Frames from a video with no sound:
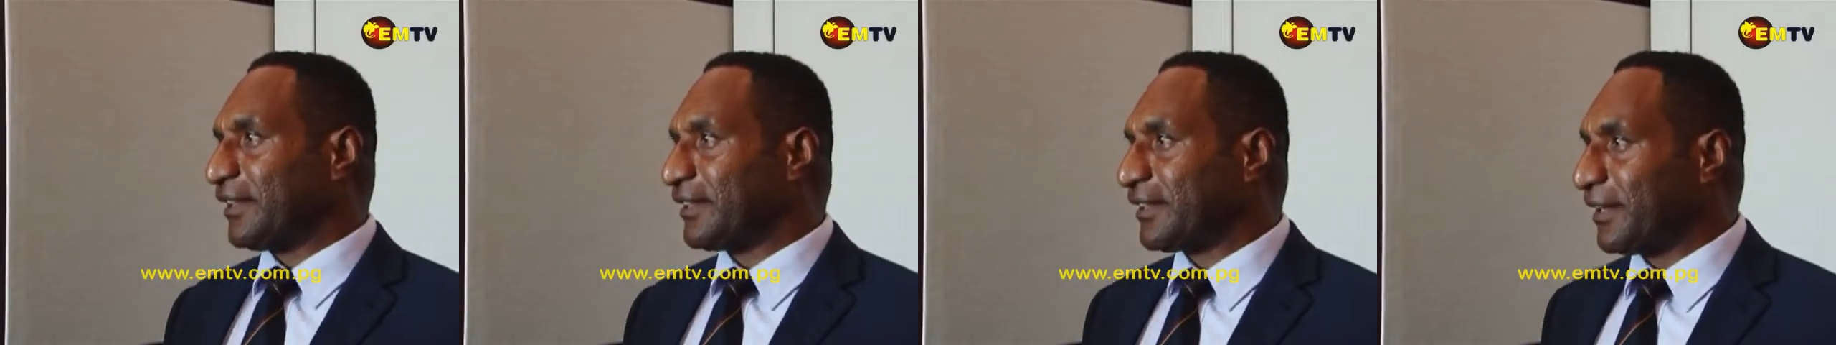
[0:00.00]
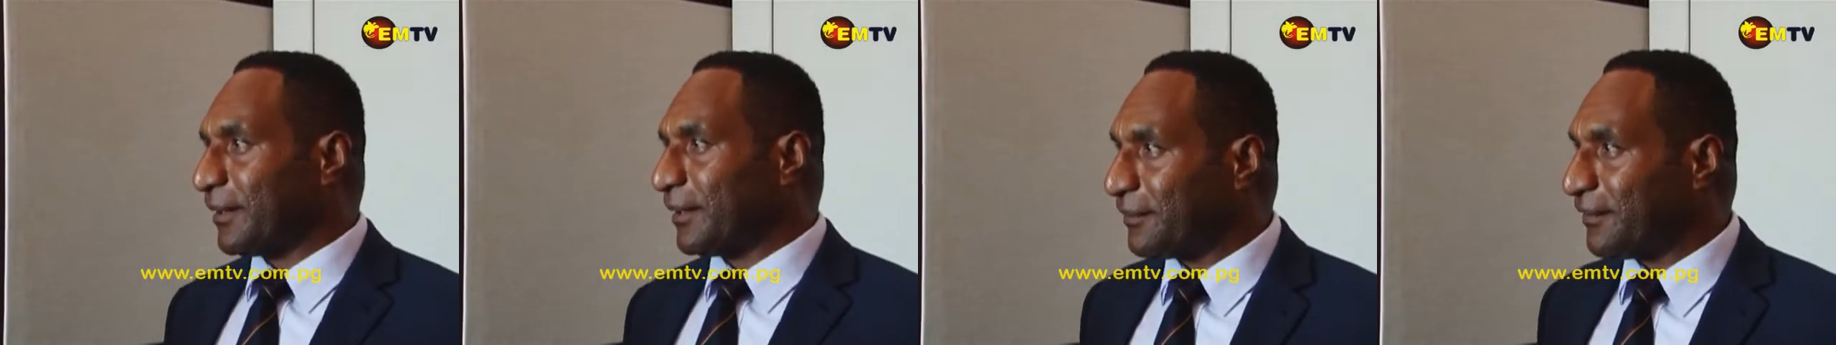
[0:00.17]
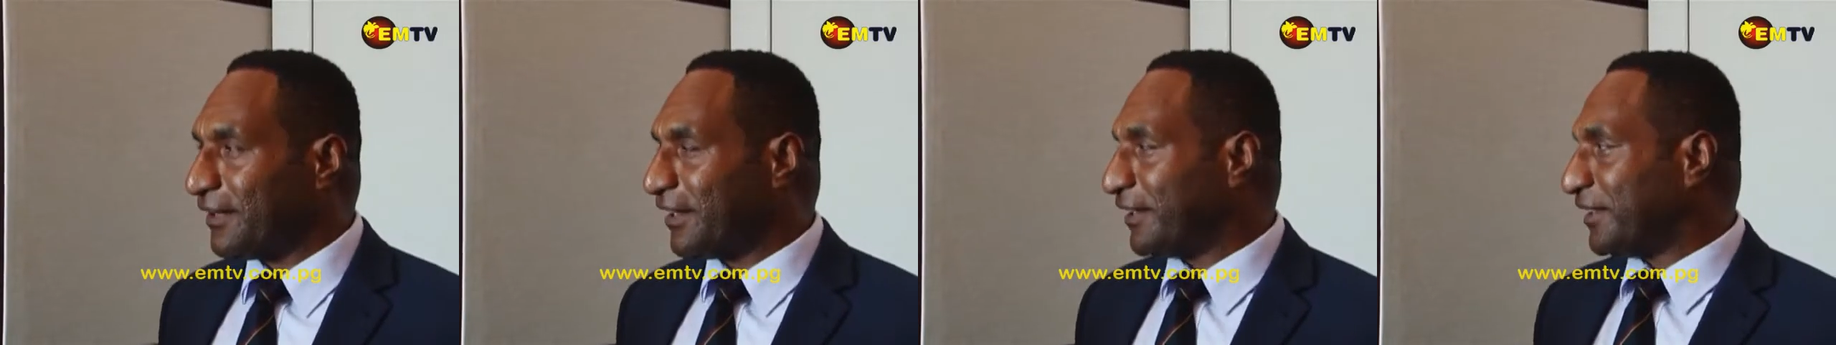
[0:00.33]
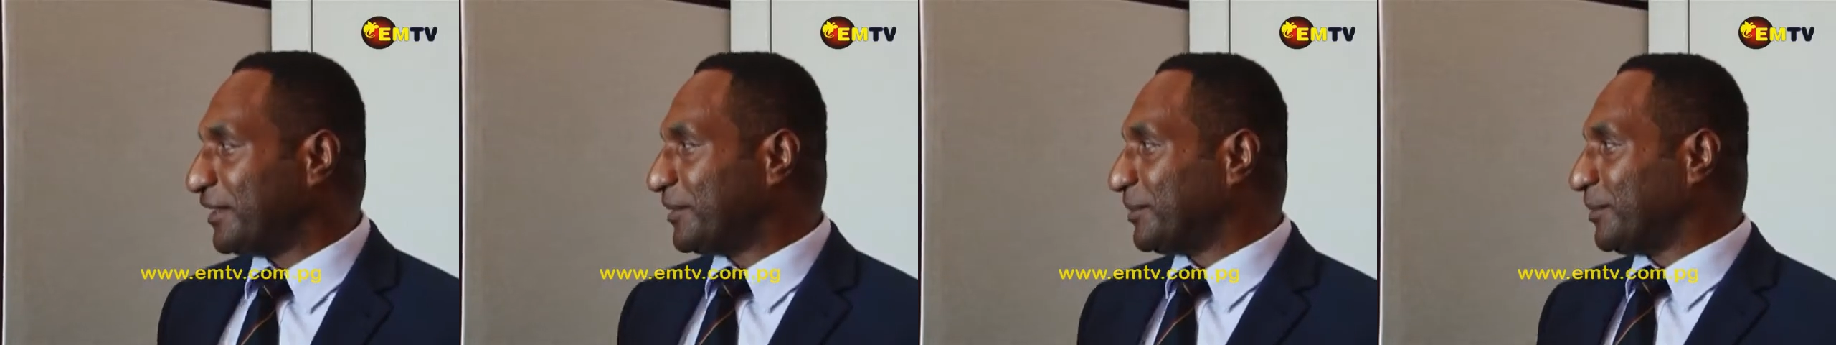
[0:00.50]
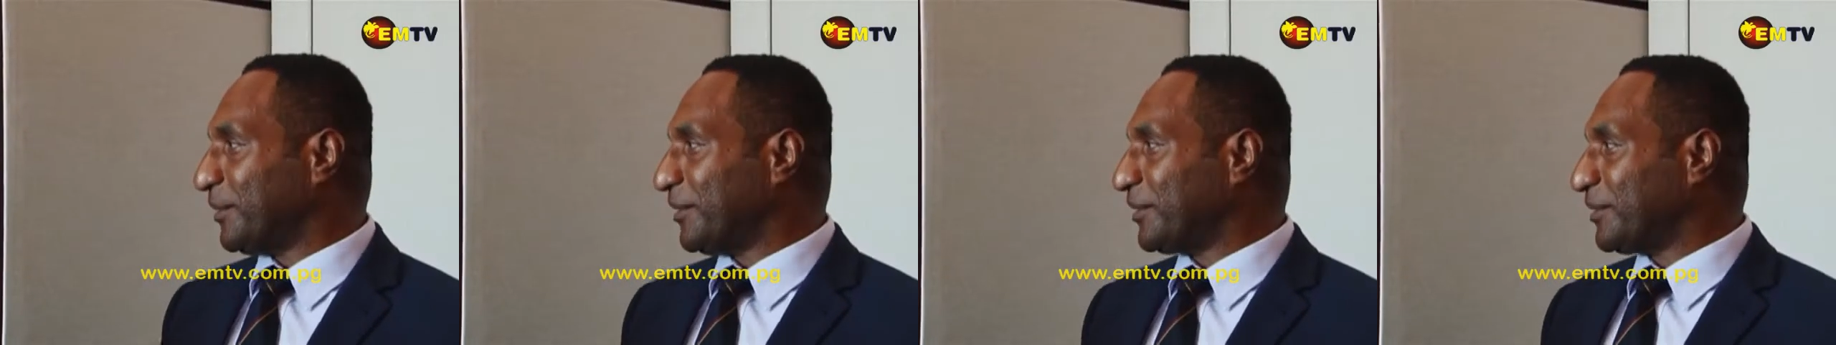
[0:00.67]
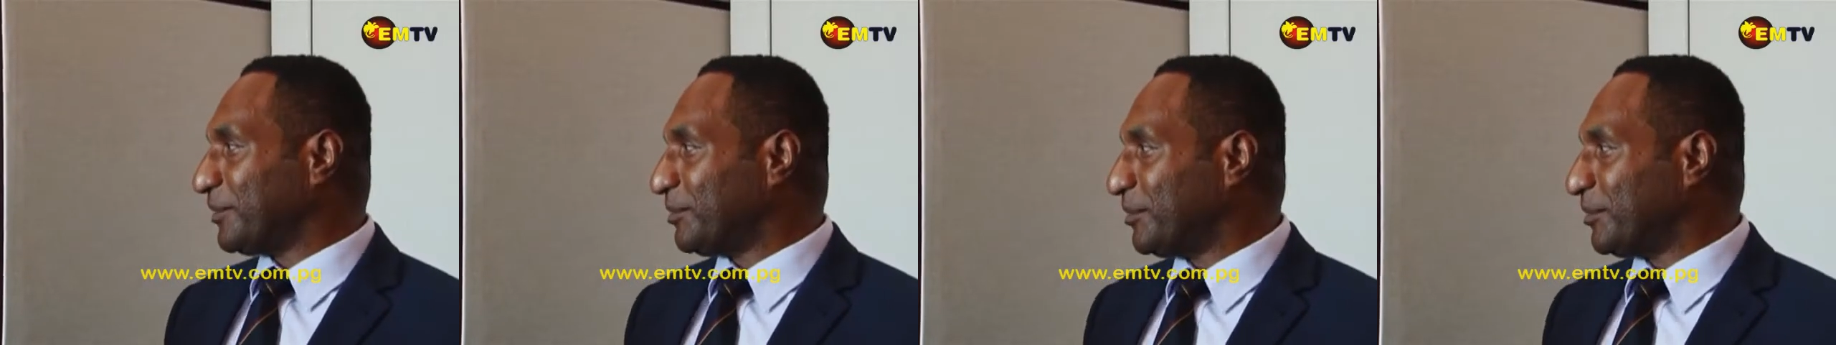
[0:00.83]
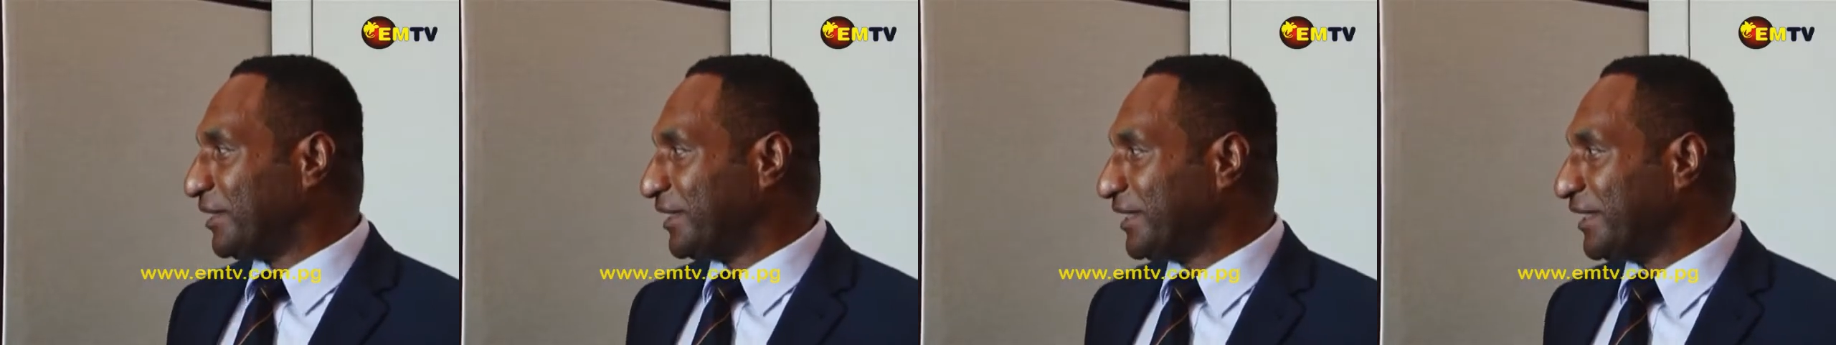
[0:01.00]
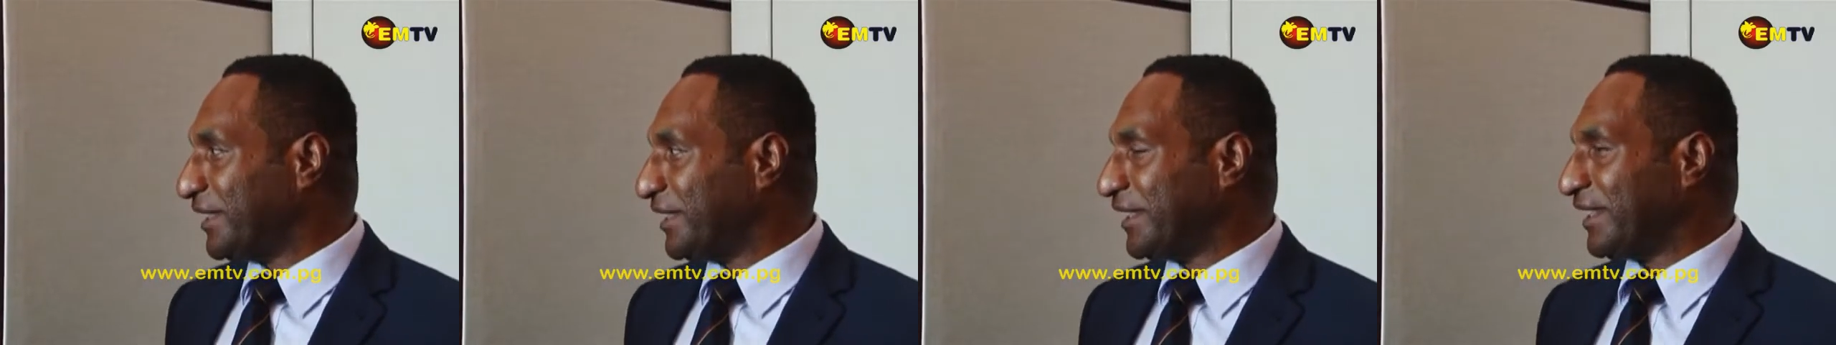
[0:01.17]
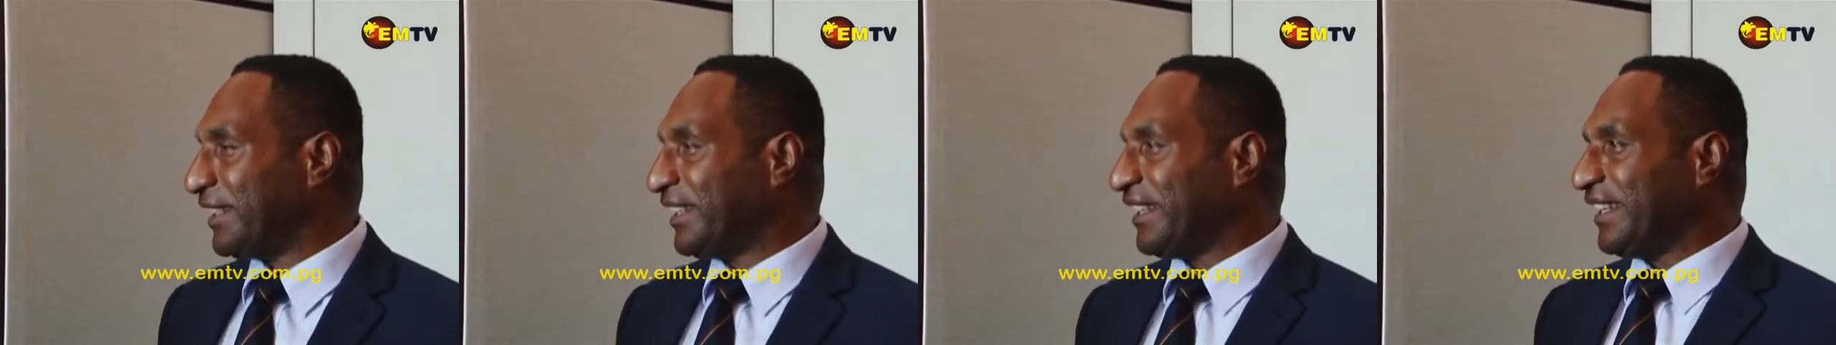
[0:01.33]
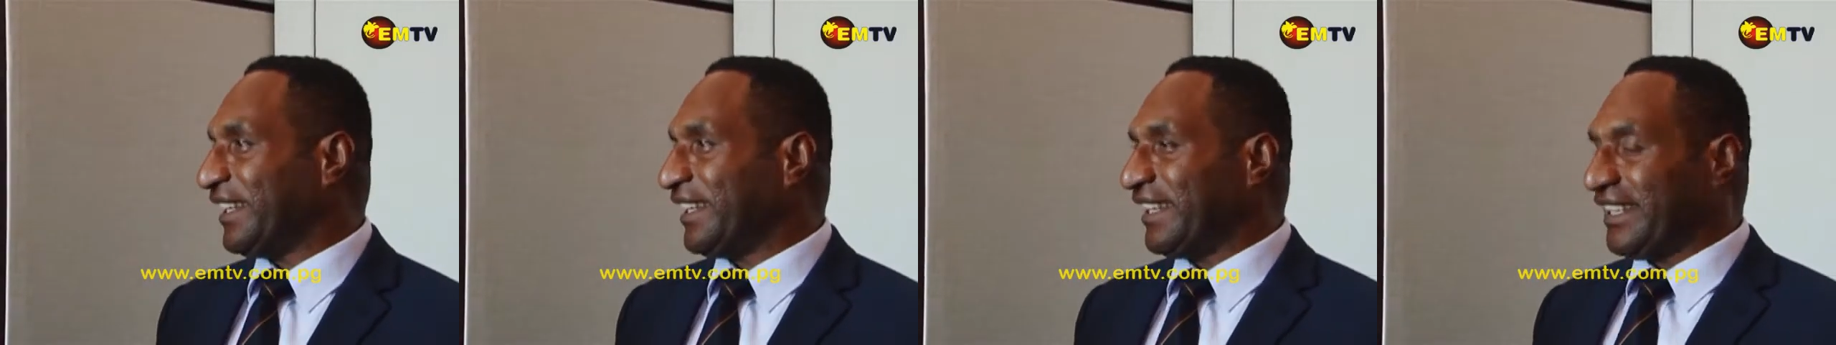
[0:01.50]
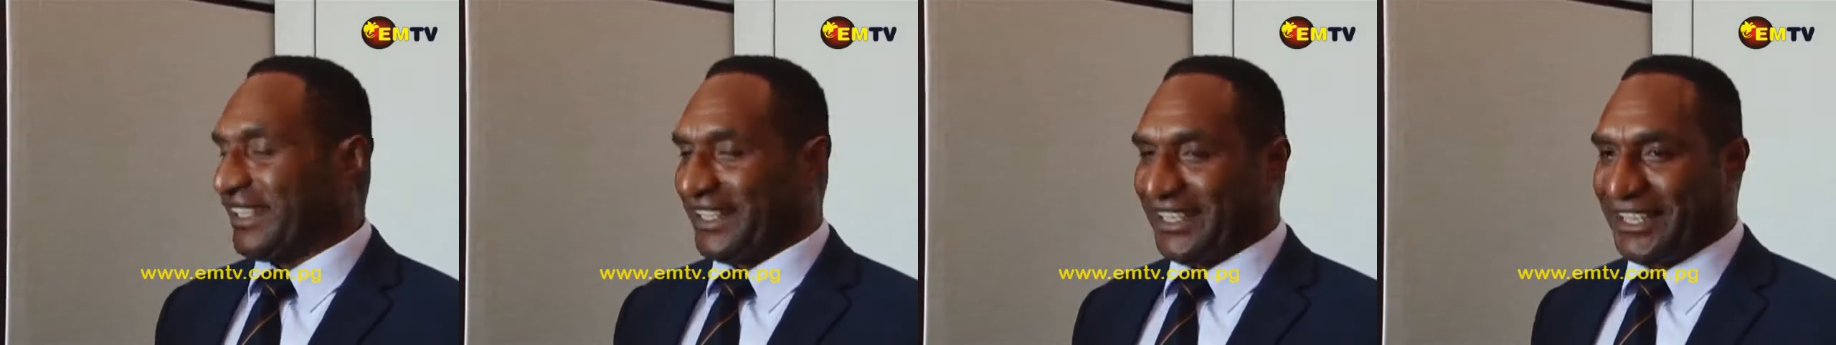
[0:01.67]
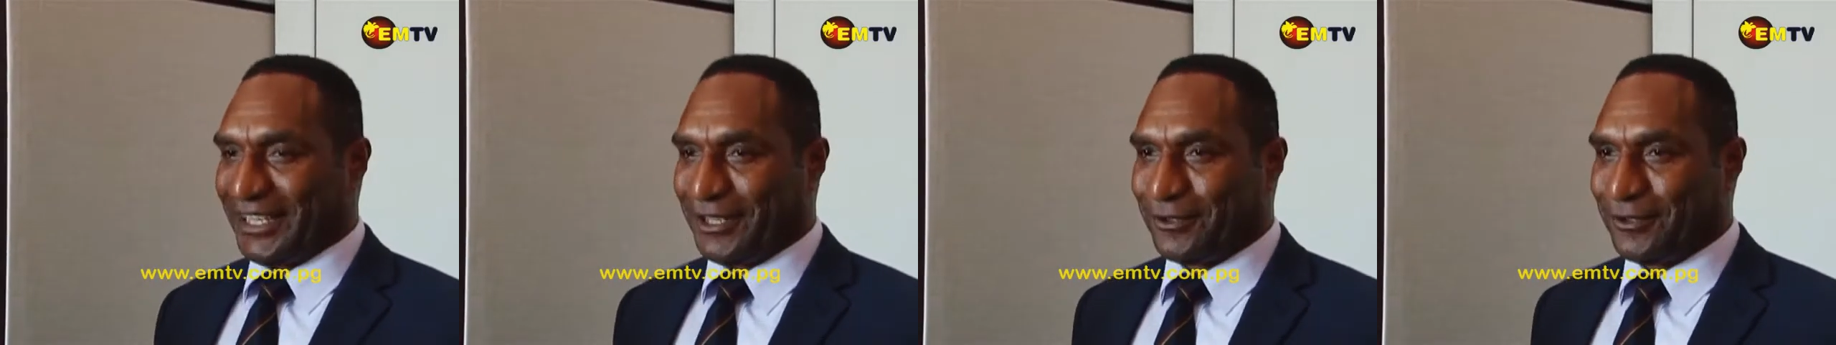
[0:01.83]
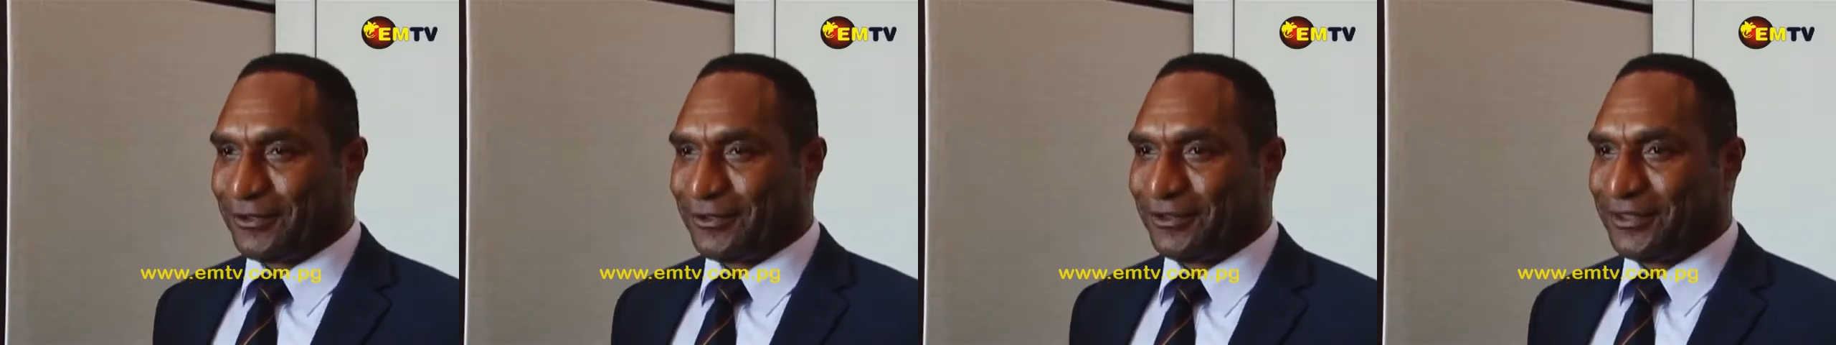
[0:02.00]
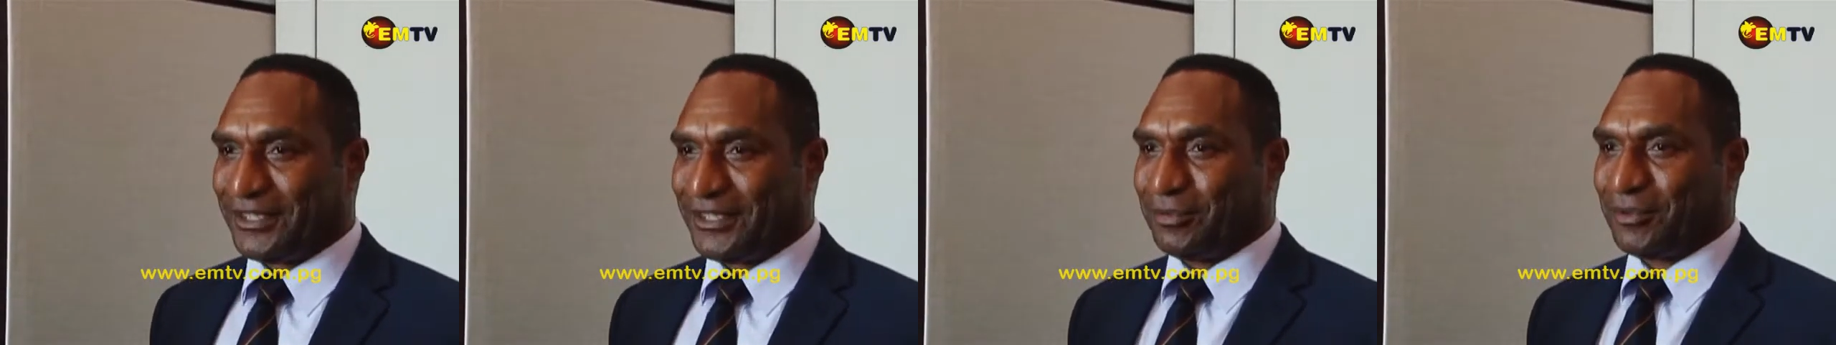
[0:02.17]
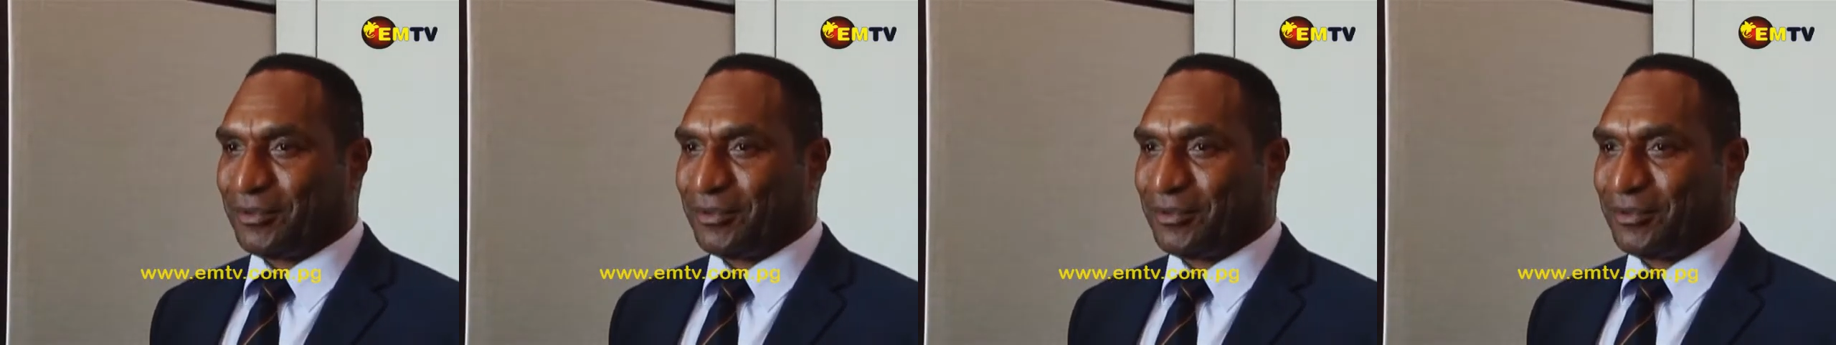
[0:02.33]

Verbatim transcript: some of the responsibility down to the